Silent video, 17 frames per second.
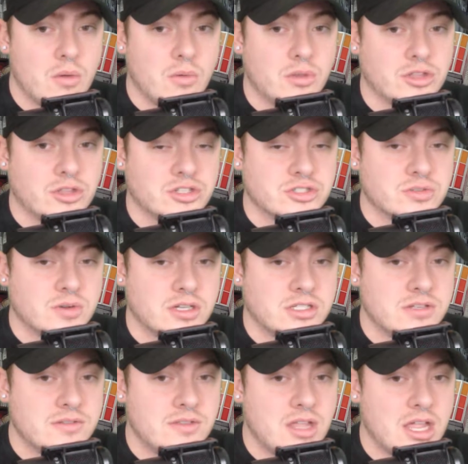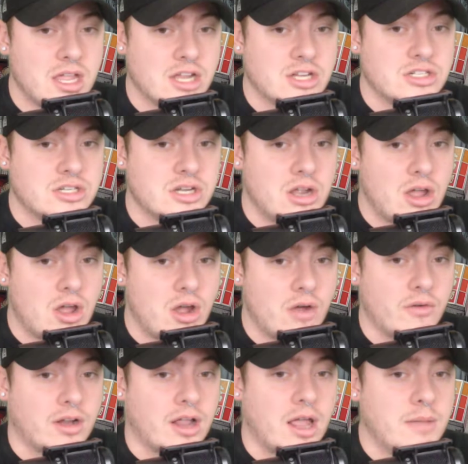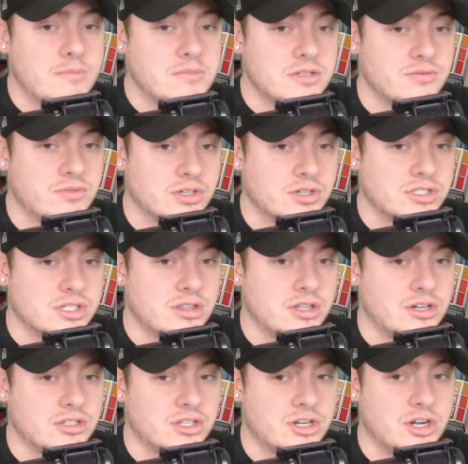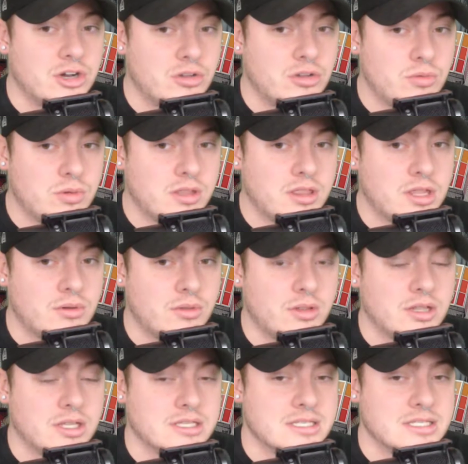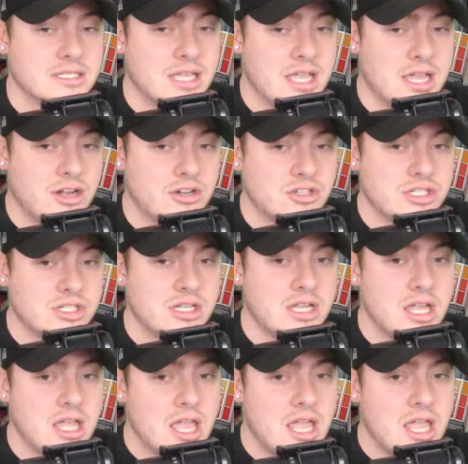When the stress of the edge overcomes the friction, there's an earthquake that releases energy